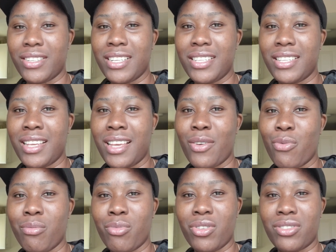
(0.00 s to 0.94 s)
This year
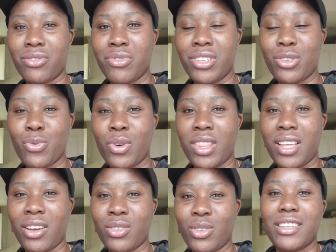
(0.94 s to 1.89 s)
we must reach
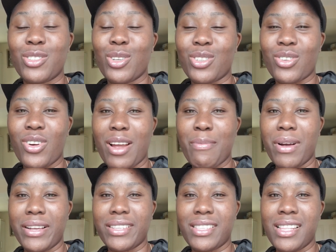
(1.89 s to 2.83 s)
1,000
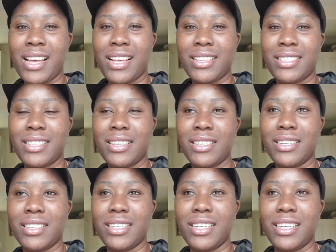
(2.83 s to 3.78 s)
subscribers. That's
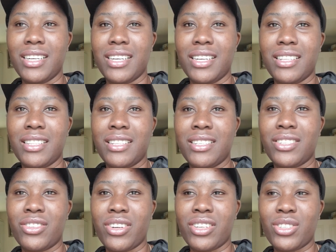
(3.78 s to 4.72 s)
the
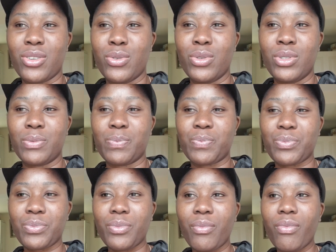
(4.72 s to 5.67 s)
threshold
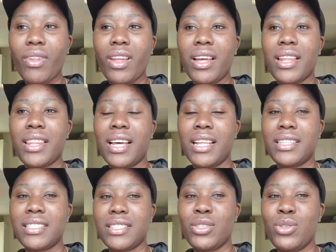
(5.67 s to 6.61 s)

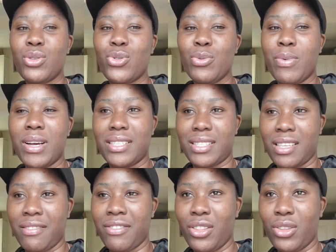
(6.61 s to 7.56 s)
that YouTube has
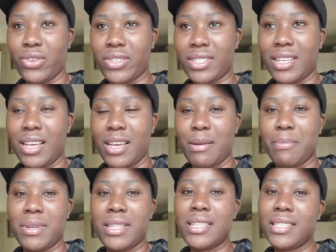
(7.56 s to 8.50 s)
given us.
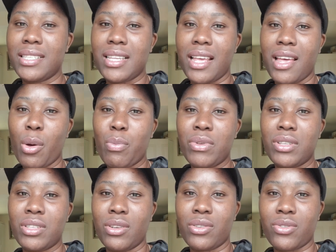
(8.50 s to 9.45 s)
Please help me
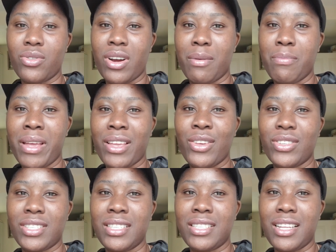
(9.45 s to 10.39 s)
subscribe. Beg your
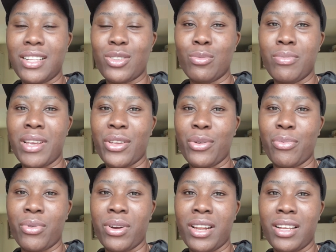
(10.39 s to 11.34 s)
sister to beg your
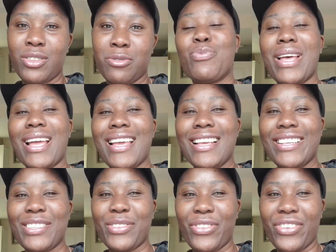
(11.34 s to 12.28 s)
brother to beg
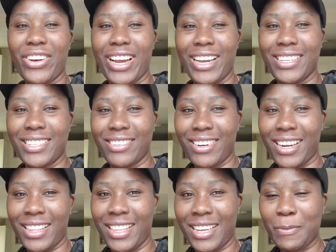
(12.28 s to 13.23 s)
his friend
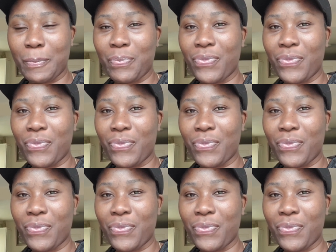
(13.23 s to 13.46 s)
rather.